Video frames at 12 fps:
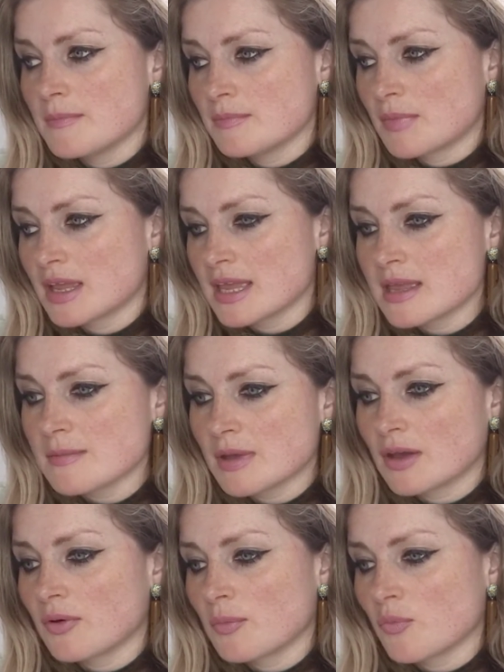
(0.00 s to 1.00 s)
my
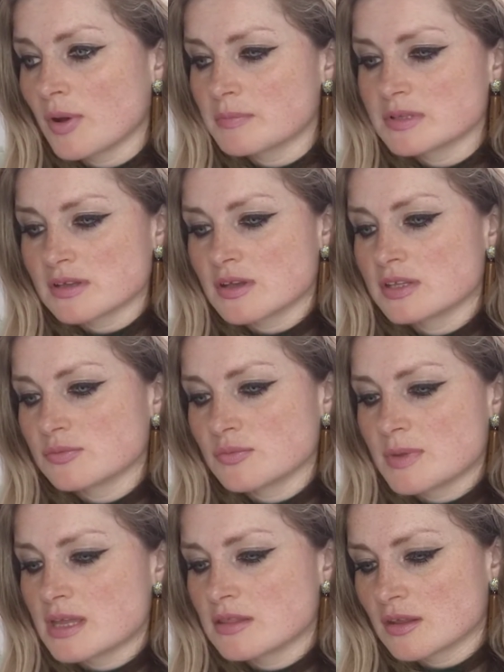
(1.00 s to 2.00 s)
email and websites will
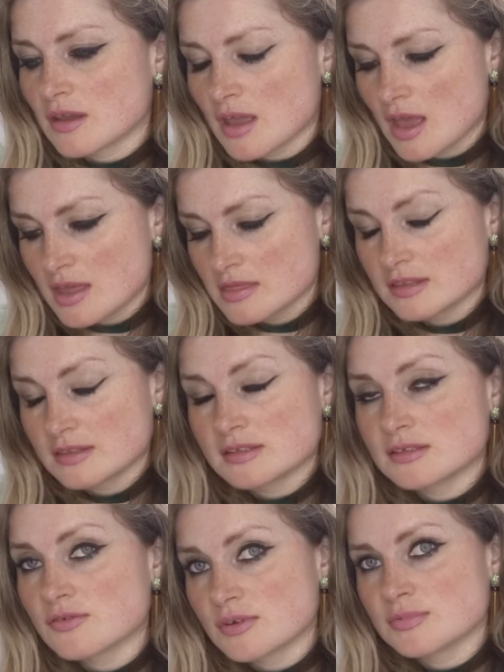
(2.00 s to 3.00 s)
be in the
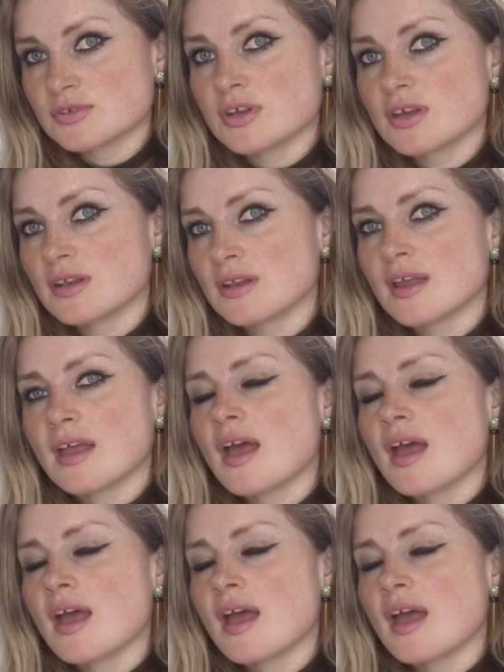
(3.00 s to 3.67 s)
description.